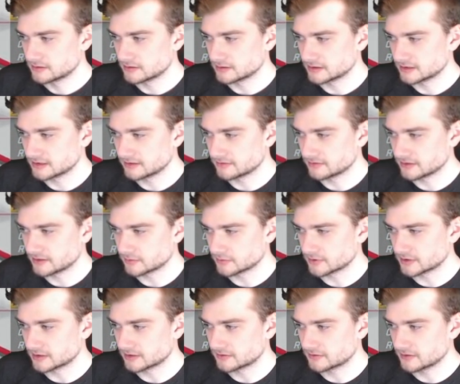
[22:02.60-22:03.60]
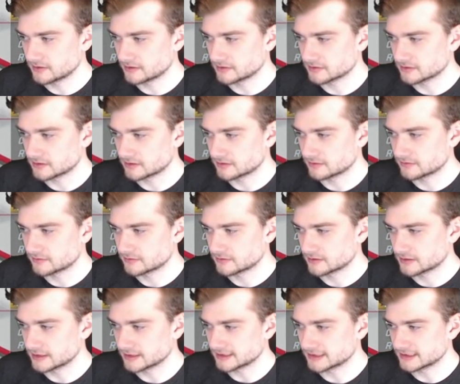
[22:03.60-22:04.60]
See if he can win this face off.
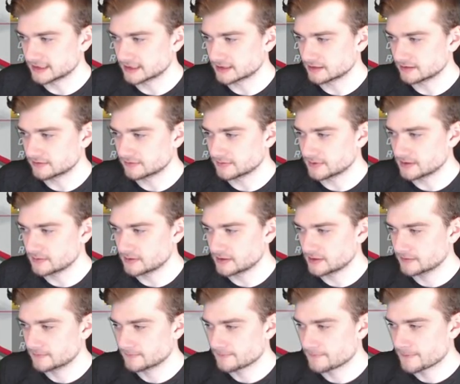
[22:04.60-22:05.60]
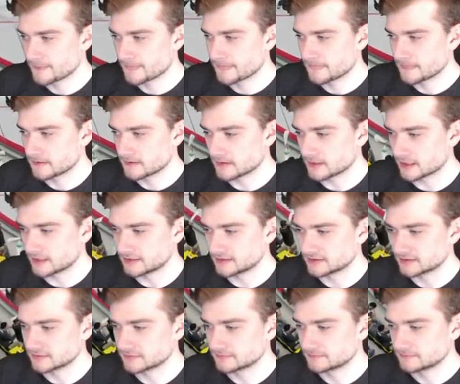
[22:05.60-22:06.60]
Nice stick lift, maybe. Nice.